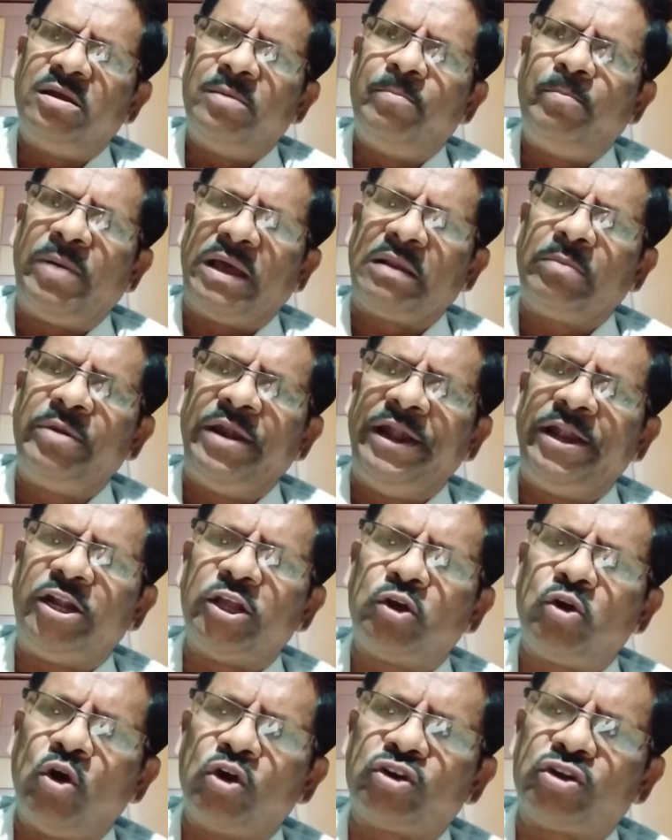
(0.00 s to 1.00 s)
Permanent
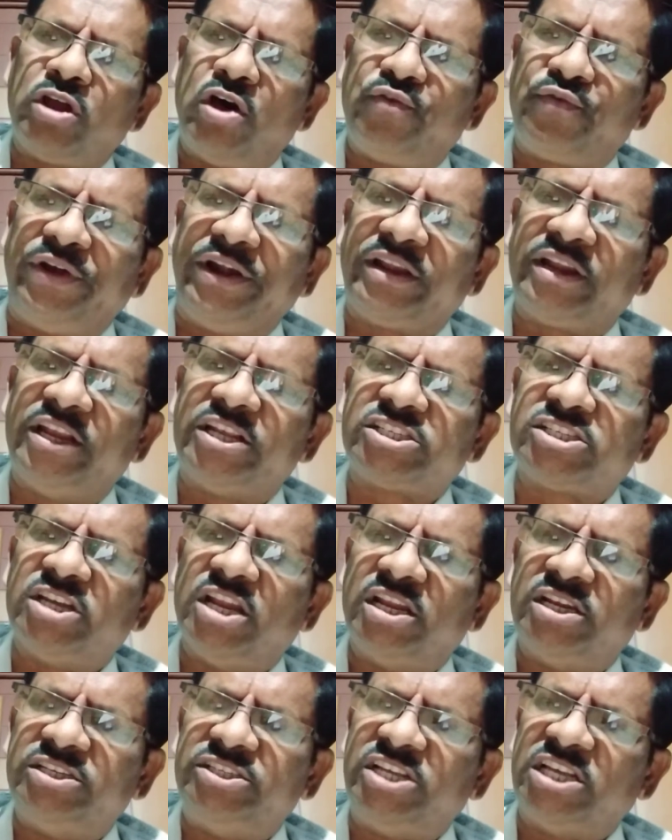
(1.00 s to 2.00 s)
Court of
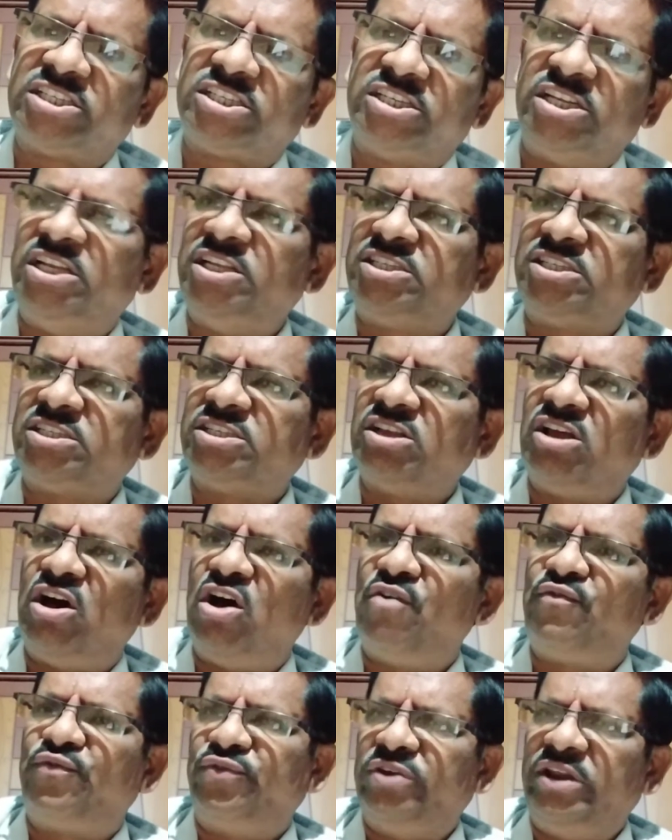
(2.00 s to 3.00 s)
International Justice
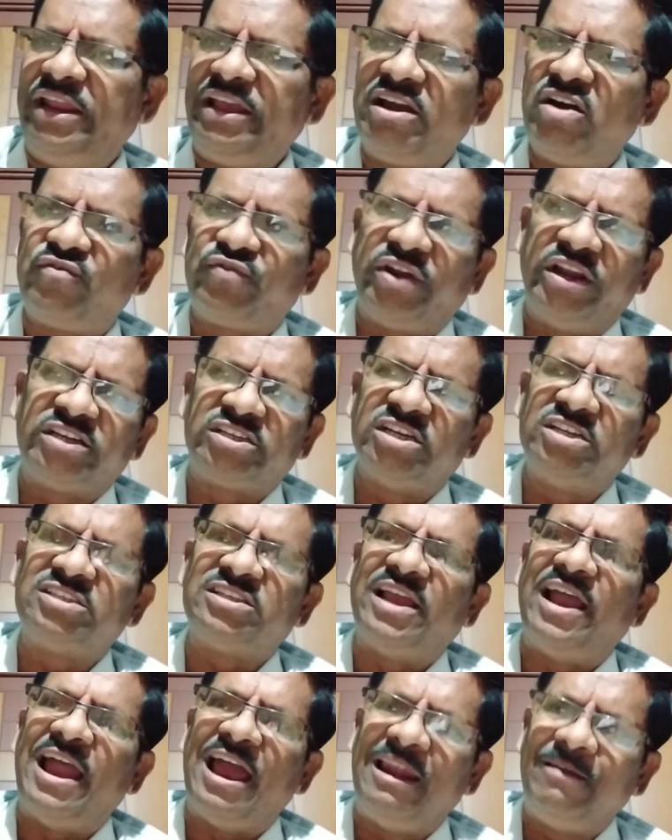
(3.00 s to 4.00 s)
of League of Nations
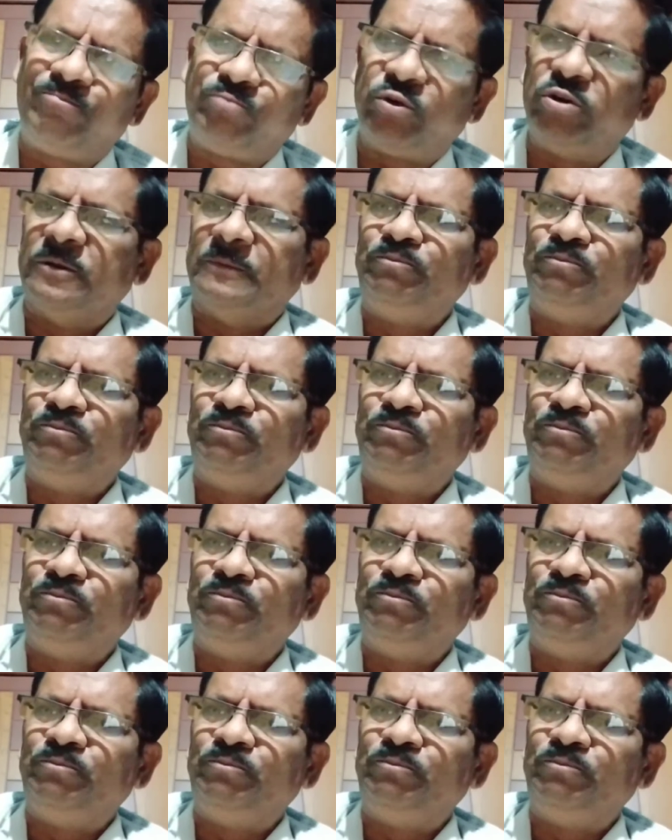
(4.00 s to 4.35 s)
helped